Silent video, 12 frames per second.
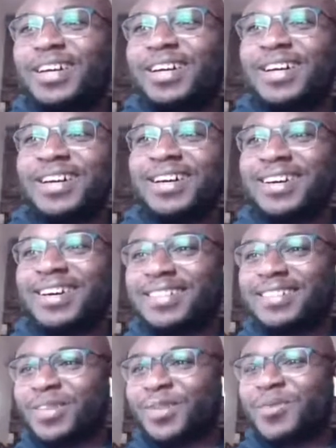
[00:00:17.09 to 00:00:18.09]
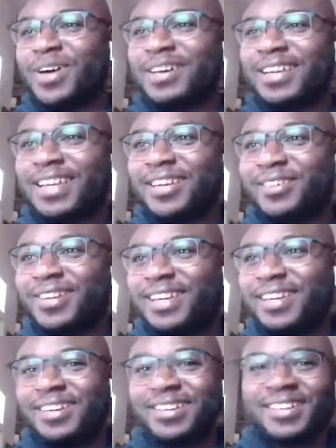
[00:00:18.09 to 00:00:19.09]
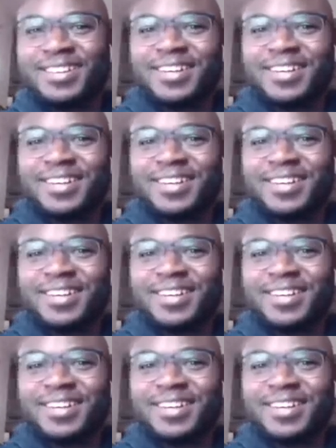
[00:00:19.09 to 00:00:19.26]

It took me a while to get on here